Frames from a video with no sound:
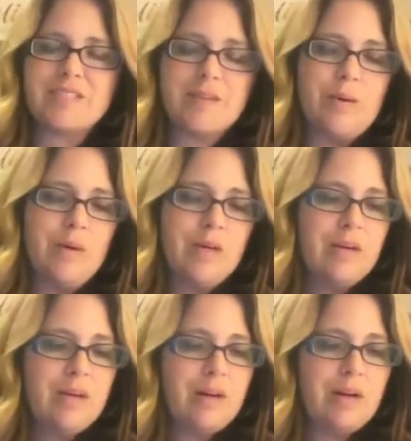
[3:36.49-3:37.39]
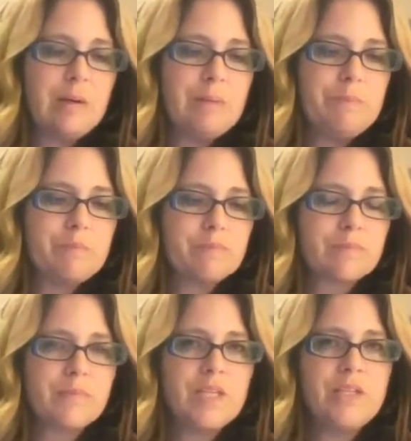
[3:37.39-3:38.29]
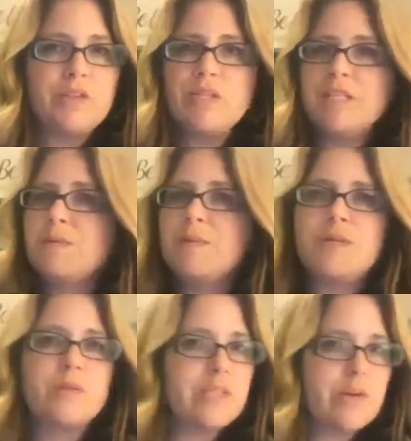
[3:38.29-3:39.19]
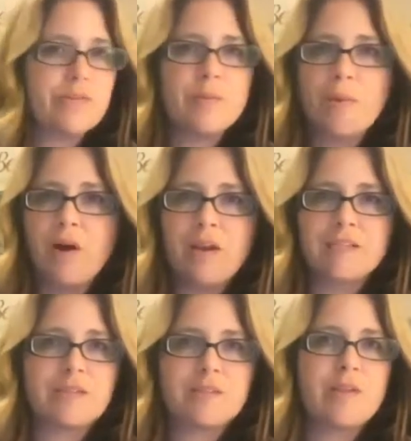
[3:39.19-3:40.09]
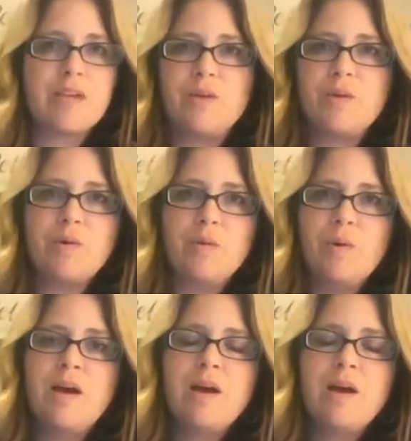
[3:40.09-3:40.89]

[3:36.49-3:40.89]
So you need to be using the products so that you